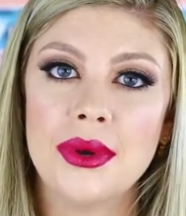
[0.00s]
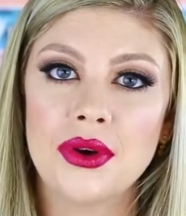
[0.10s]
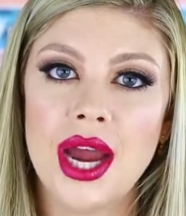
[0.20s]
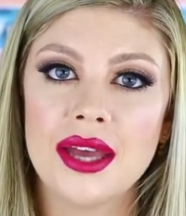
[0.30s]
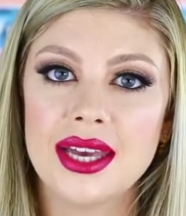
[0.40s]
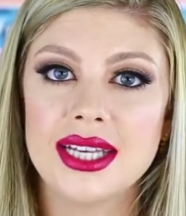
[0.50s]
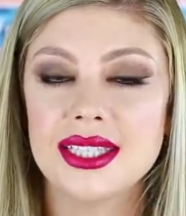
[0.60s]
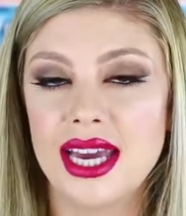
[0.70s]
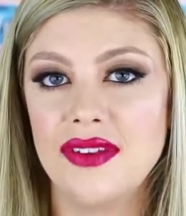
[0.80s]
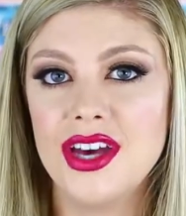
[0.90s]
McGrath like
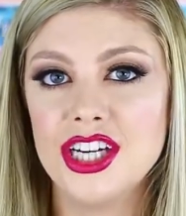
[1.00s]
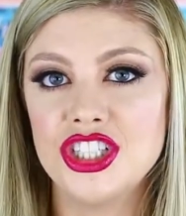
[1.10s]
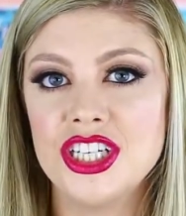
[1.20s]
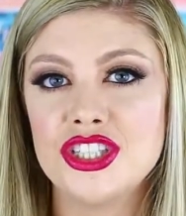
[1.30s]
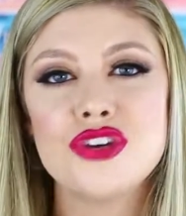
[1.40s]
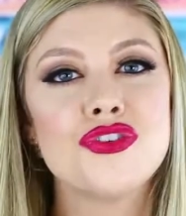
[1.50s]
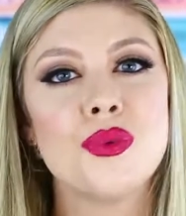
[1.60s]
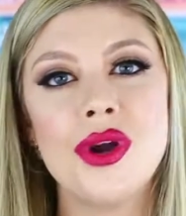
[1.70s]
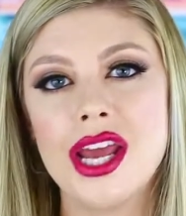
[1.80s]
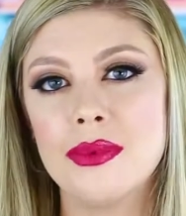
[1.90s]
skin fetishes. So if you
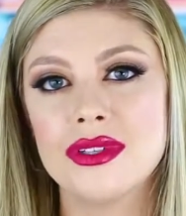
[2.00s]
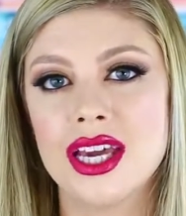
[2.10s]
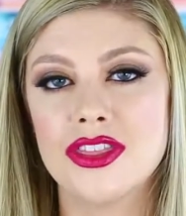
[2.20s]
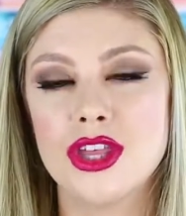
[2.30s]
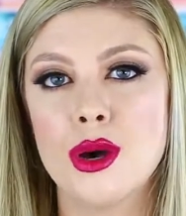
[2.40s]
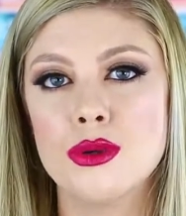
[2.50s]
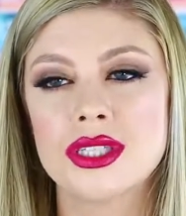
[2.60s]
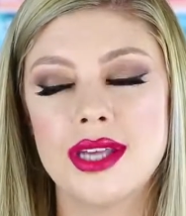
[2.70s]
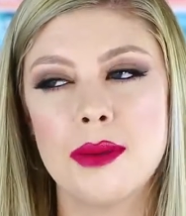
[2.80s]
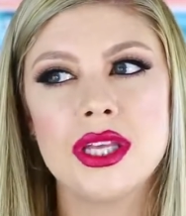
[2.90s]
weren't able to get those,
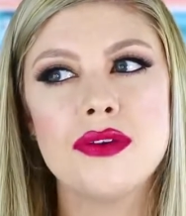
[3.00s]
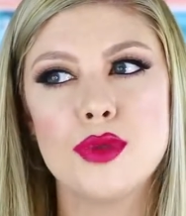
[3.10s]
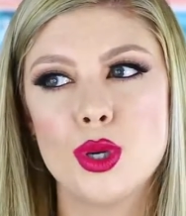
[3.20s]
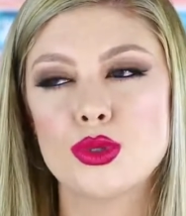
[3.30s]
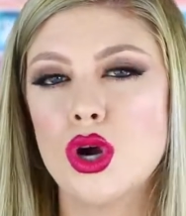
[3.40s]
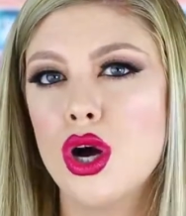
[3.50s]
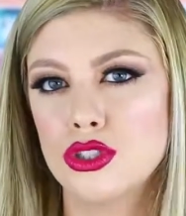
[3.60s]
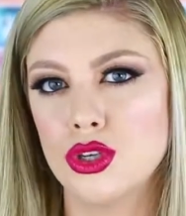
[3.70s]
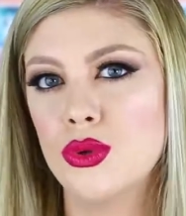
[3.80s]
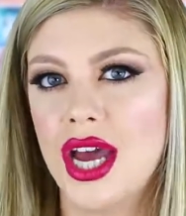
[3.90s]
because I believe those are all
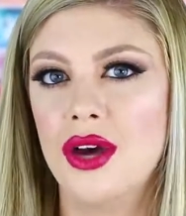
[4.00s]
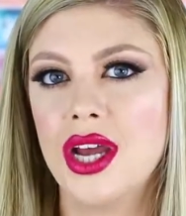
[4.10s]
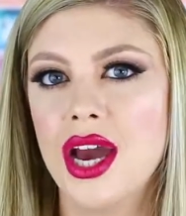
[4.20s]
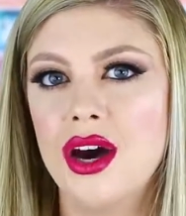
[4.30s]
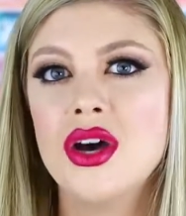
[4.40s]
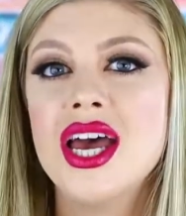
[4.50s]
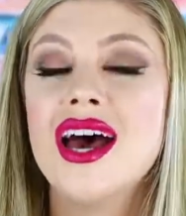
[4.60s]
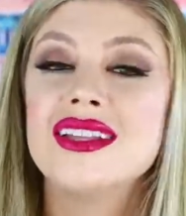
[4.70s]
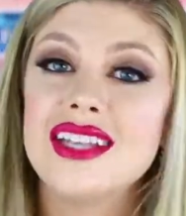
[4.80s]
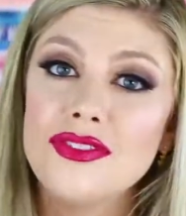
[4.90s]
sold out now,
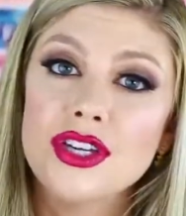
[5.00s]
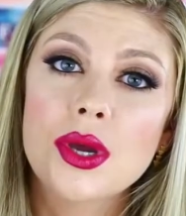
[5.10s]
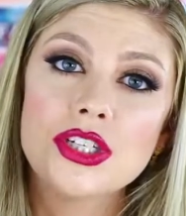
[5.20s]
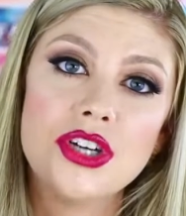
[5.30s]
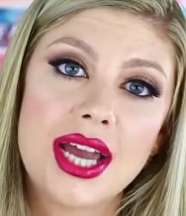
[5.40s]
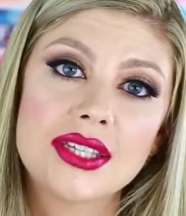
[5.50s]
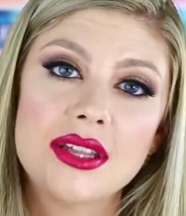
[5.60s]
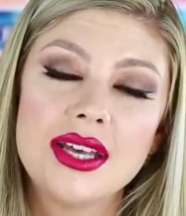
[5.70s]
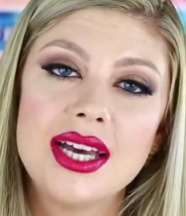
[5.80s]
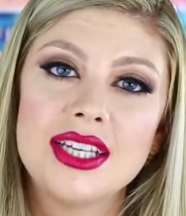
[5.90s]
definitely go get your hands
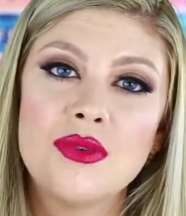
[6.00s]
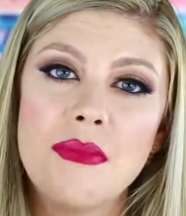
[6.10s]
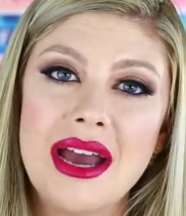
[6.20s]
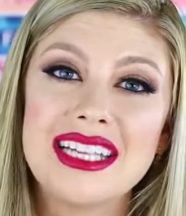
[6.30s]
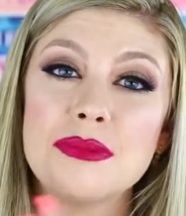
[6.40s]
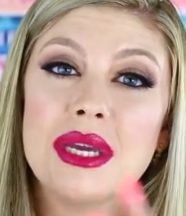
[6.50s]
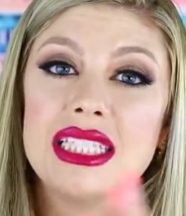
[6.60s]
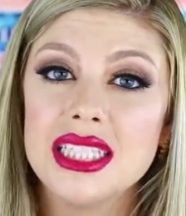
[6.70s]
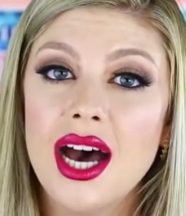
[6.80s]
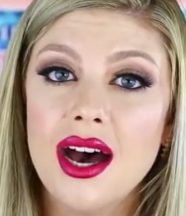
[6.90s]
on this. It reminds me a
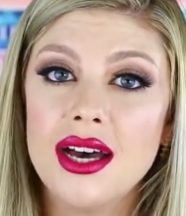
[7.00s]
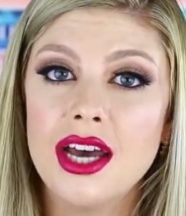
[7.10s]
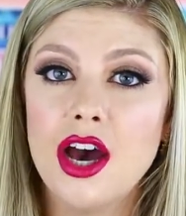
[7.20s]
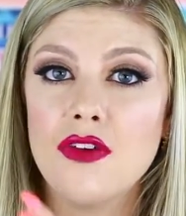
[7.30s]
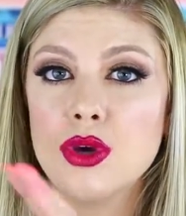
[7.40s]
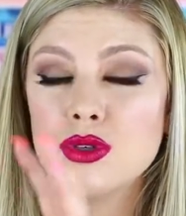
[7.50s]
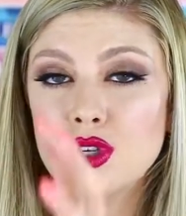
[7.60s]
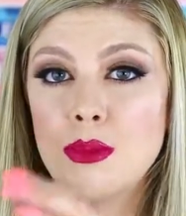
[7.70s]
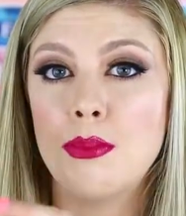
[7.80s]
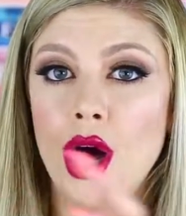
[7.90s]
ton of those
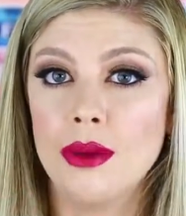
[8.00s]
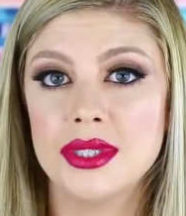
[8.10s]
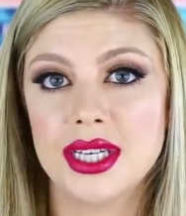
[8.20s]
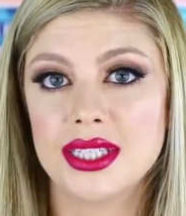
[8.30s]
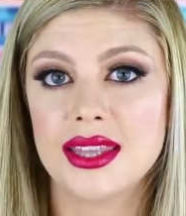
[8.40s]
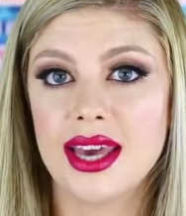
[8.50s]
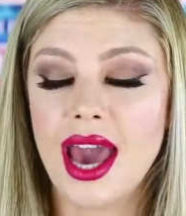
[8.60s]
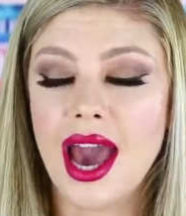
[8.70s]
little balm sticks that they